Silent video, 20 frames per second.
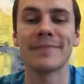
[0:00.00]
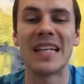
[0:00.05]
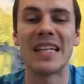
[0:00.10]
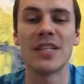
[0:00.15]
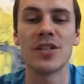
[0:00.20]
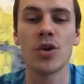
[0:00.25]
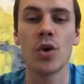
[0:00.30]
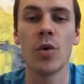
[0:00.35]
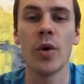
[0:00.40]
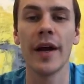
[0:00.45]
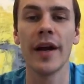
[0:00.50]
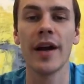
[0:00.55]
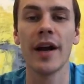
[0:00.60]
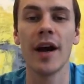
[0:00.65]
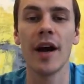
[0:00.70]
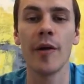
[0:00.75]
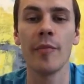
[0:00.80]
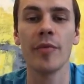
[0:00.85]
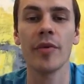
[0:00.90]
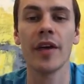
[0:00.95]
is quite
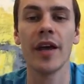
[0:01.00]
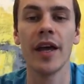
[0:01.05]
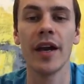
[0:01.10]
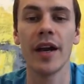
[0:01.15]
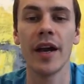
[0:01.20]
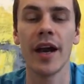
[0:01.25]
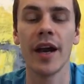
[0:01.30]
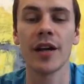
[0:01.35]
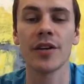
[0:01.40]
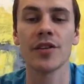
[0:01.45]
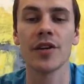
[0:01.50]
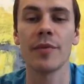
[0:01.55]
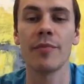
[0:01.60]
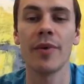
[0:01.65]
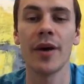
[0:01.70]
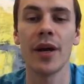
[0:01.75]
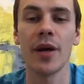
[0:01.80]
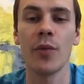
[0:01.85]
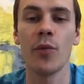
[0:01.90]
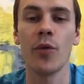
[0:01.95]
complicated, actually,
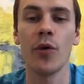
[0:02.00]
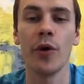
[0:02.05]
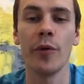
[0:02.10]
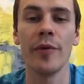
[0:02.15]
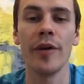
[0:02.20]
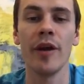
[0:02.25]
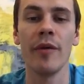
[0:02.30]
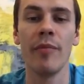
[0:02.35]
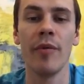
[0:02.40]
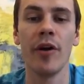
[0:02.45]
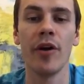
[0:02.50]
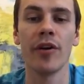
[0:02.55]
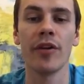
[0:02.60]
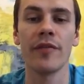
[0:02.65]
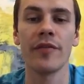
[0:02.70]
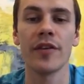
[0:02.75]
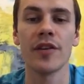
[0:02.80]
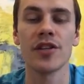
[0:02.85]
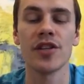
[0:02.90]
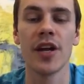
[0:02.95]
but it will be a part
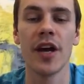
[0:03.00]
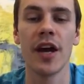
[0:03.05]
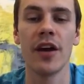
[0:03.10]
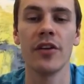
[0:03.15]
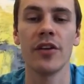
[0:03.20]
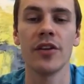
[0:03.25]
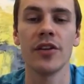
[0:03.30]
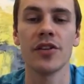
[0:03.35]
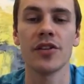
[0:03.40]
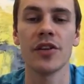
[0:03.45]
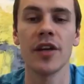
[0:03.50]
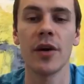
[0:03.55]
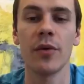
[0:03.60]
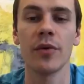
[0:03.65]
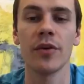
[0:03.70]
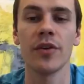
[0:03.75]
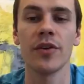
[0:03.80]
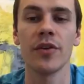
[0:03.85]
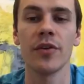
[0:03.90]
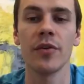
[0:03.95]
of the challenge that
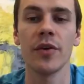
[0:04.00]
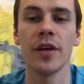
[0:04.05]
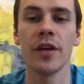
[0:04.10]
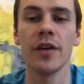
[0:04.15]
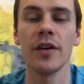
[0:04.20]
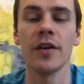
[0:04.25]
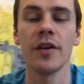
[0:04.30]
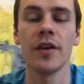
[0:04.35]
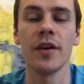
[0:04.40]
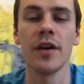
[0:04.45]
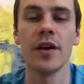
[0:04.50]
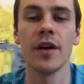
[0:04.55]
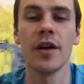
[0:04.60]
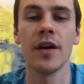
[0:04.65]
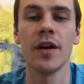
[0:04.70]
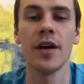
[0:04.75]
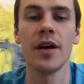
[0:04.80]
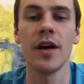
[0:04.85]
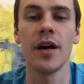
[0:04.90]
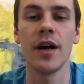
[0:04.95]
we're doing.
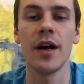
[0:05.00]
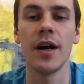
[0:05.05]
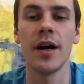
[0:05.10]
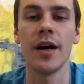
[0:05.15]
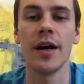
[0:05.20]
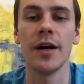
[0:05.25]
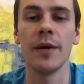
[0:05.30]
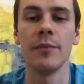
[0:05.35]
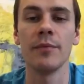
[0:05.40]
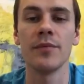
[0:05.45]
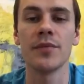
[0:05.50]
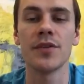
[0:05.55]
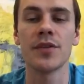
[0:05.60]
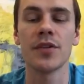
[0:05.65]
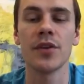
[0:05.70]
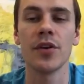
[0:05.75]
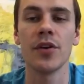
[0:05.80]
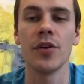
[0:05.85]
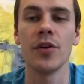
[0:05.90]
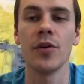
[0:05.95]

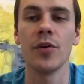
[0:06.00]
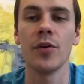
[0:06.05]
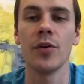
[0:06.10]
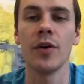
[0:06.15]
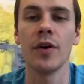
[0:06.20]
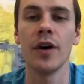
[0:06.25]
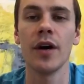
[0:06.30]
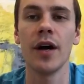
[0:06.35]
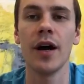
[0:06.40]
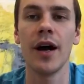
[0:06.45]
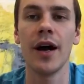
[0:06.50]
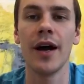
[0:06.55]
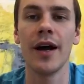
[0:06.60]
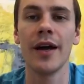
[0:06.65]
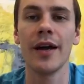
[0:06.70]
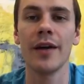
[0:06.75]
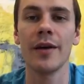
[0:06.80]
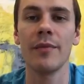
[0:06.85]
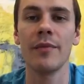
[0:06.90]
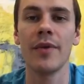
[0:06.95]
So
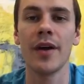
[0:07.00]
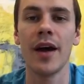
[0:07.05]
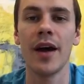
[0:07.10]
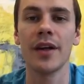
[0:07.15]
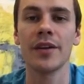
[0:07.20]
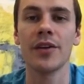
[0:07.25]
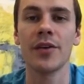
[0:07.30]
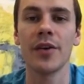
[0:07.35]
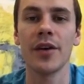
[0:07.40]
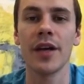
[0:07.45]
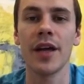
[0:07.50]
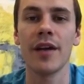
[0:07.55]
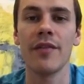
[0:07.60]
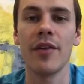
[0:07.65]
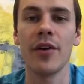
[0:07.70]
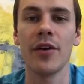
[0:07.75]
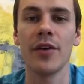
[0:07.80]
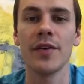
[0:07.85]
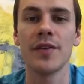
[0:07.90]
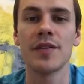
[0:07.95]
I am not going to give
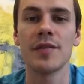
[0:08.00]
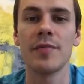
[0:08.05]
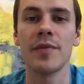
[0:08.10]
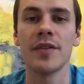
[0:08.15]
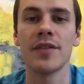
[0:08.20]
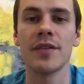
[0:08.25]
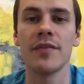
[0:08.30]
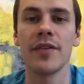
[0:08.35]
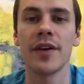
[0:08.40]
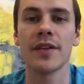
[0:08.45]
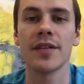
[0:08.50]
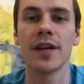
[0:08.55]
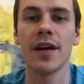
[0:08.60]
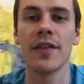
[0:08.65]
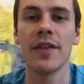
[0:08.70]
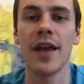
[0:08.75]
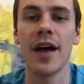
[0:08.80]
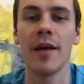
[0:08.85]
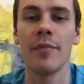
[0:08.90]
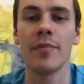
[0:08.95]
out any specifics
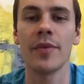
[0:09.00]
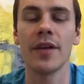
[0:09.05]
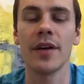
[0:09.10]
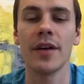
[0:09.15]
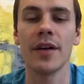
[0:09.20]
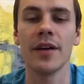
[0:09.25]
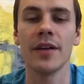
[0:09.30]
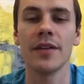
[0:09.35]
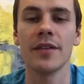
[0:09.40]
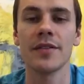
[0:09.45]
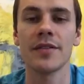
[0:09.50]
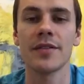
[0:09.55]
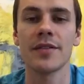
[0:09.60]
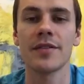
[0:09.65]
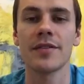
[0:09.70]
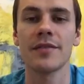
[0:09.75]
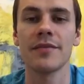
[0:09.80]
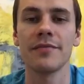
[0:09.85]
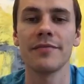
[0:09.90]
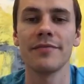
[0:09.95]
on that
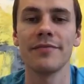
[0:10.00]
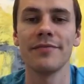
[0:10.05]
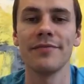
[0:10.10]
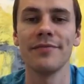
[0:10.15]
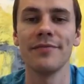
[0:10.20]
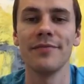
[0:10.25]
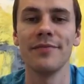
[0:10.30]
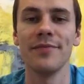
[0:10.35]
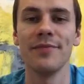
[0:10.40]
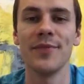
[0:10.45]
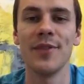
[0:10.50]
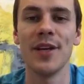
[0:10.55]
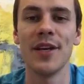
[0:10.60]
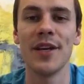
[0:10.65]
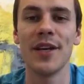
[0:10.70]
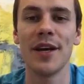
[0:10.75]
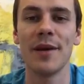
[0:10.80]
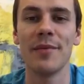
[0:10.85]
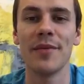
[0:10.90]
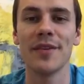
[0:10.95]
because you need
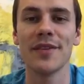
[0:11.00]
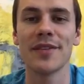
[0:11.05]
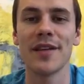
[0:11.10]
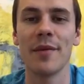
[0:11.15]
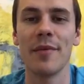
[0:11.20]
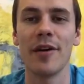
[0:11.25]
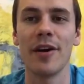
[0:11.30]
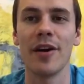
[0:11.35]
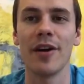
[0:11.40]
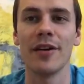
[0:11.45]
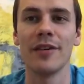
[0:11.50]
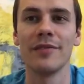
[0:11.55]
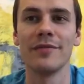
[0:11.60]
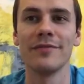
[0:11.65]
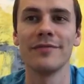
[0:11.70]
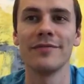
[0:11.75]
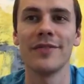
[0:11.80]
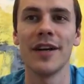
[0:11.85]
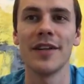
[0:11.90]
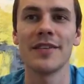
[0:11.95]
to come to the seminar
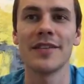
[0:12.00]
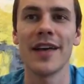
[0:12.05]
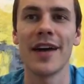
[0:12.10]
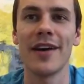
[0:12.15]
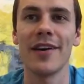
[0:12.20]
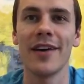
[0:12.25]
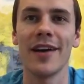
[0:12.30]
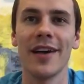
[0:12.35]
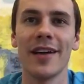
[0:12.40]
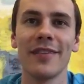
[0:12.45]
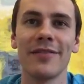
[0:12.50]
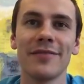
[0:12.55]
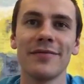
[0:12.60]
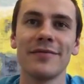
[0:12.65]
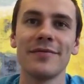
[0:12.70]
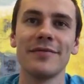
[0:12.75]
on Saturday.